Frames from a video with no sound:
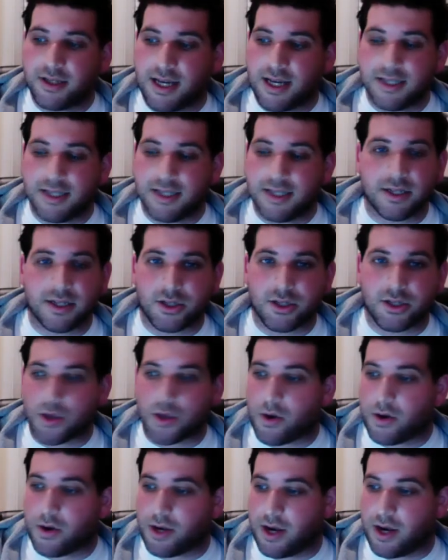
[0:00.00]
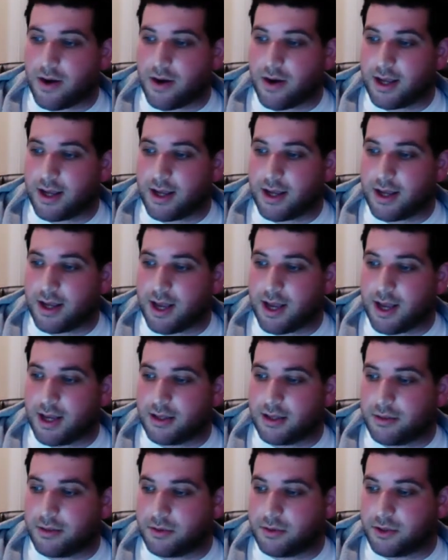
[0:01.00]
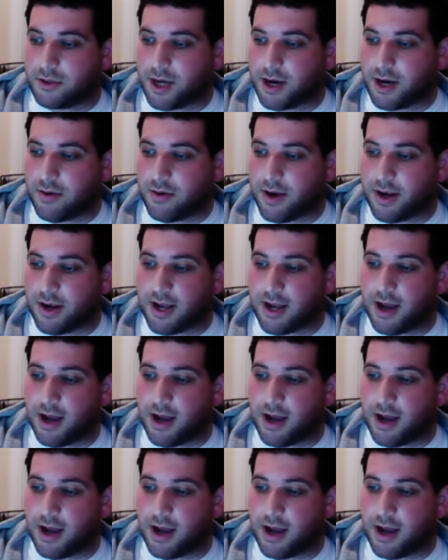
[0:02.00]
he's in his 3rd year. I can double check right now.